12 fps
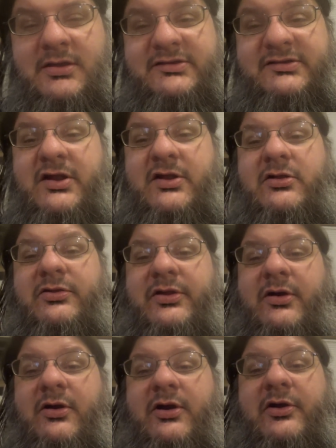Still,
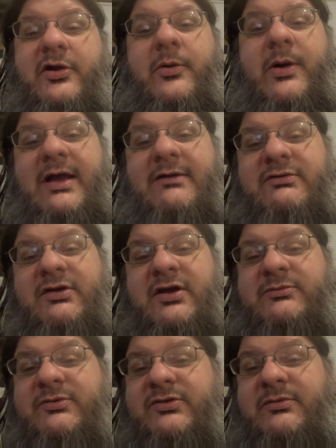there are no
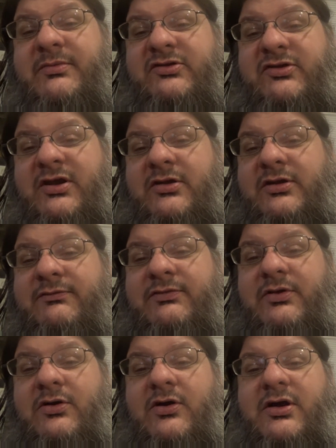advertisements on my channel, and if
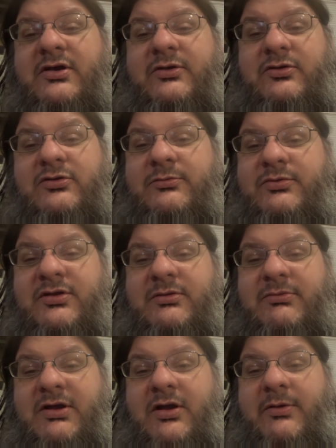there are, YouTube put
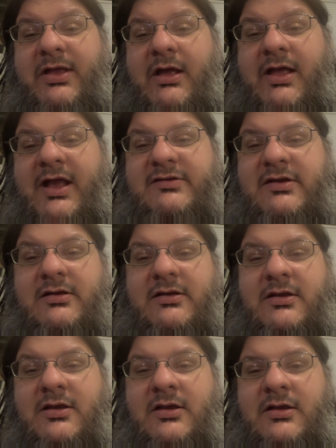them there without asking.
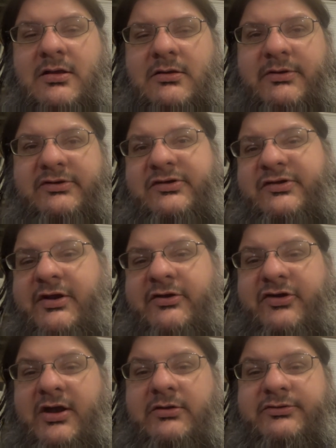which is their
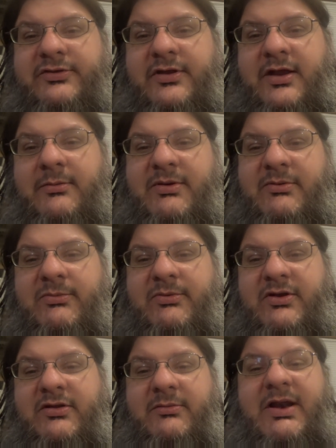channel, so they could probably
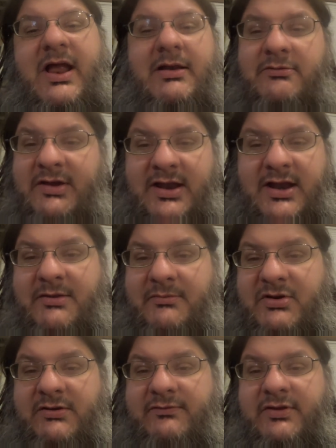put it there. But I don't get any
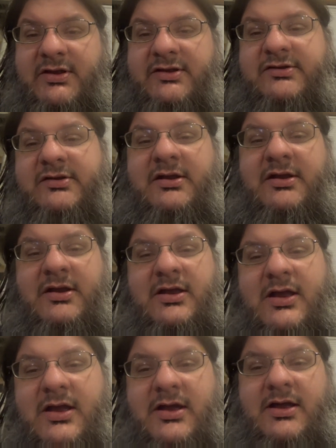money for this.
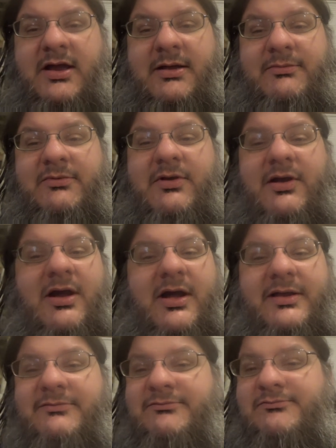I'm
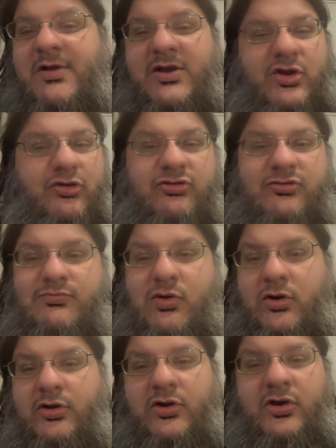not a YouTube
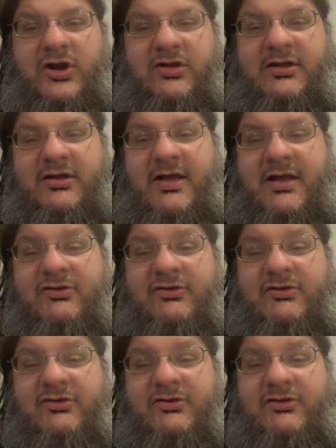partner or anything like that.